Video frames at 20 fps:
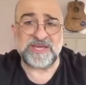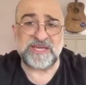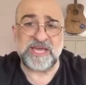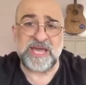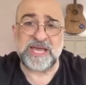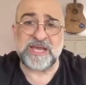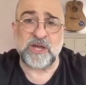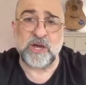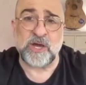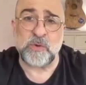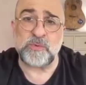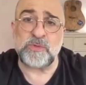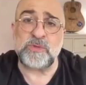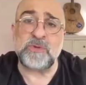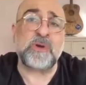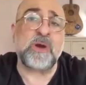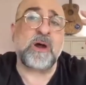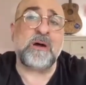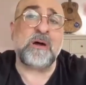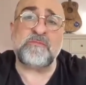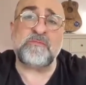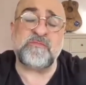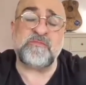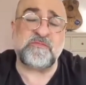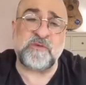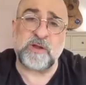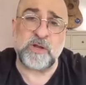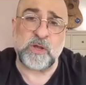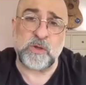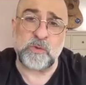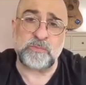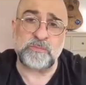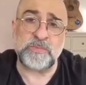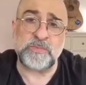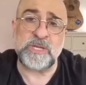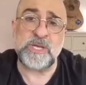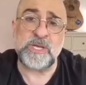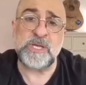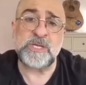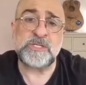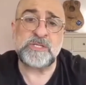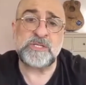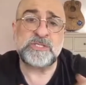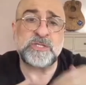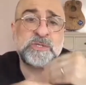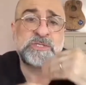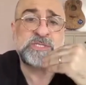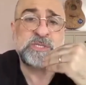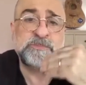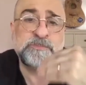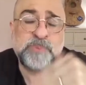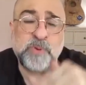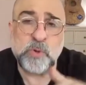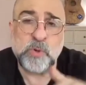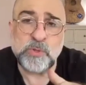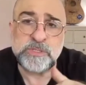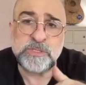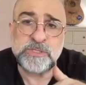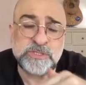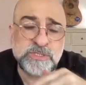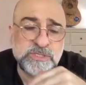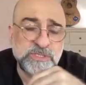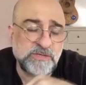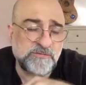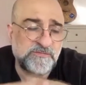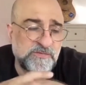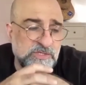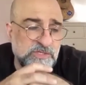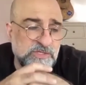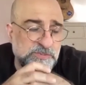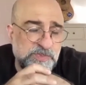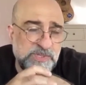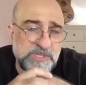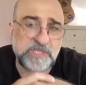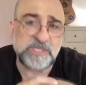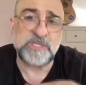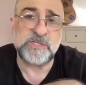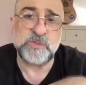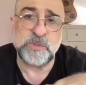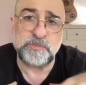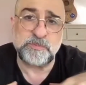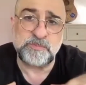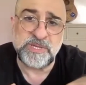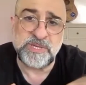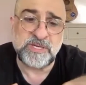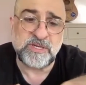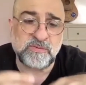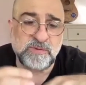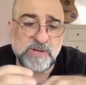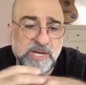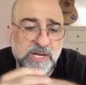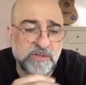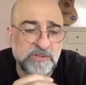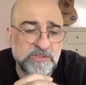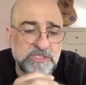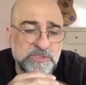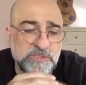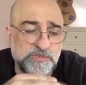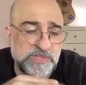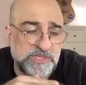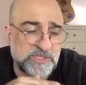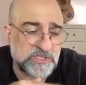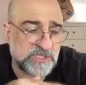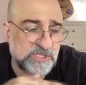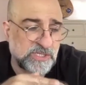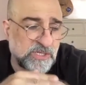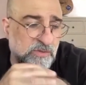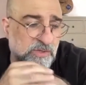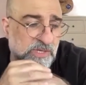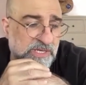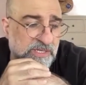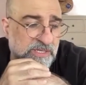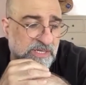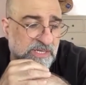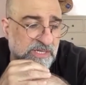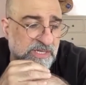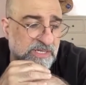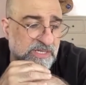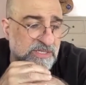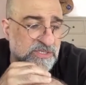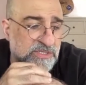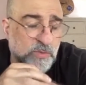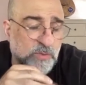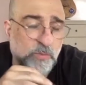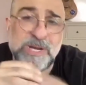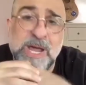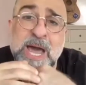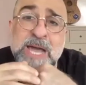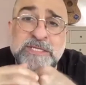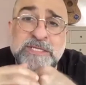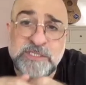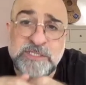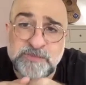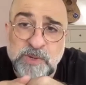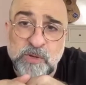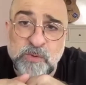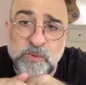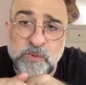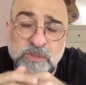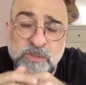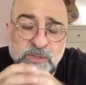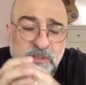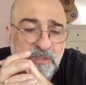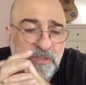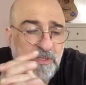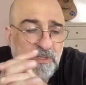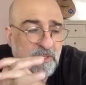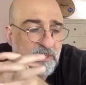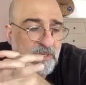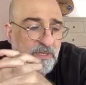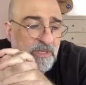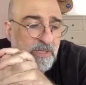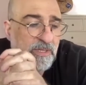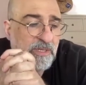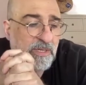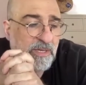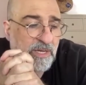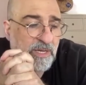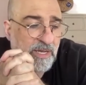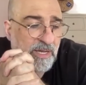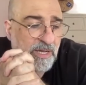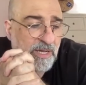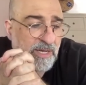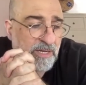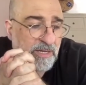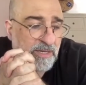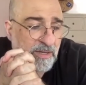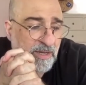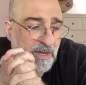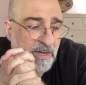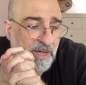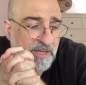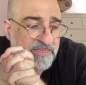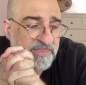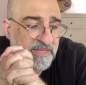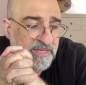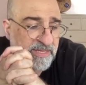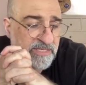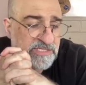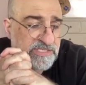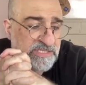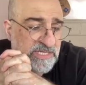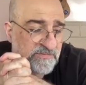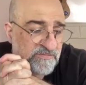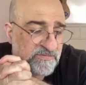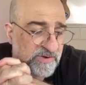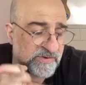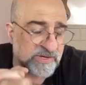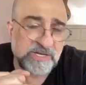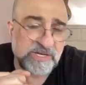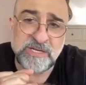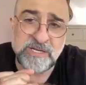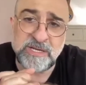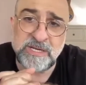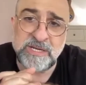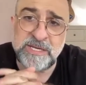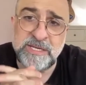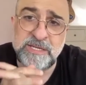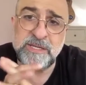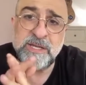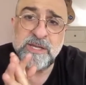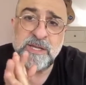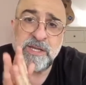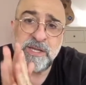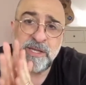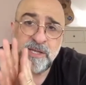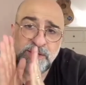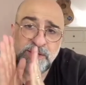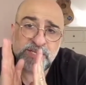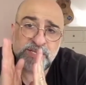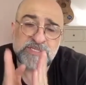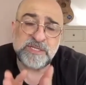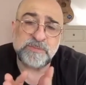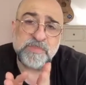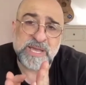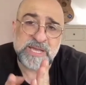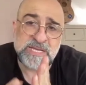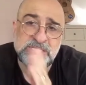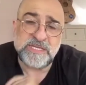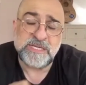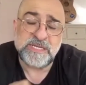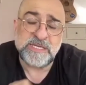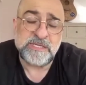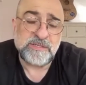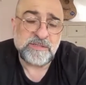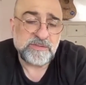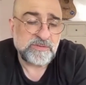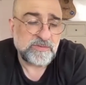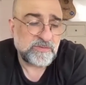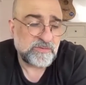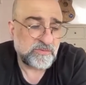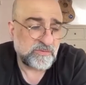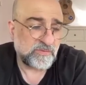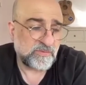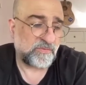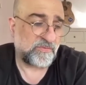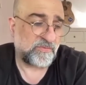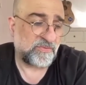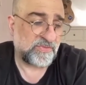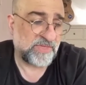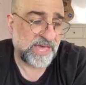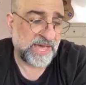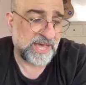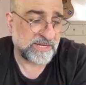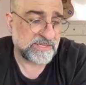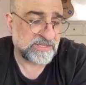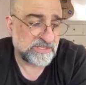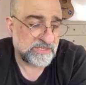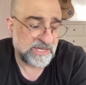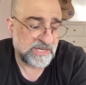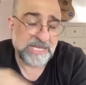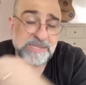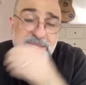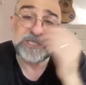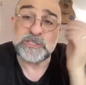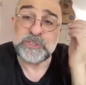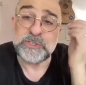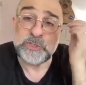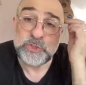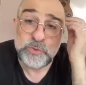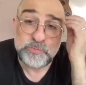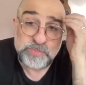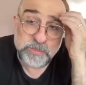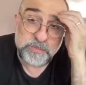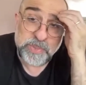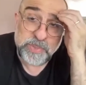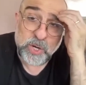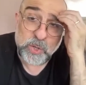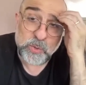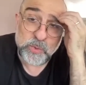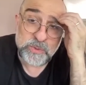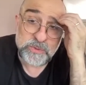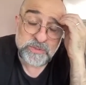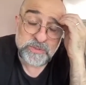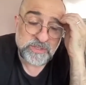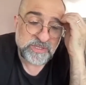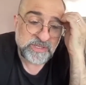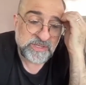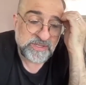echo, you can't follow. So it's important if you're speaking to a big crowd to speak slowly and clearly. So when I spoke, I think I said very clearly, it's amazing that at the Super Bowl,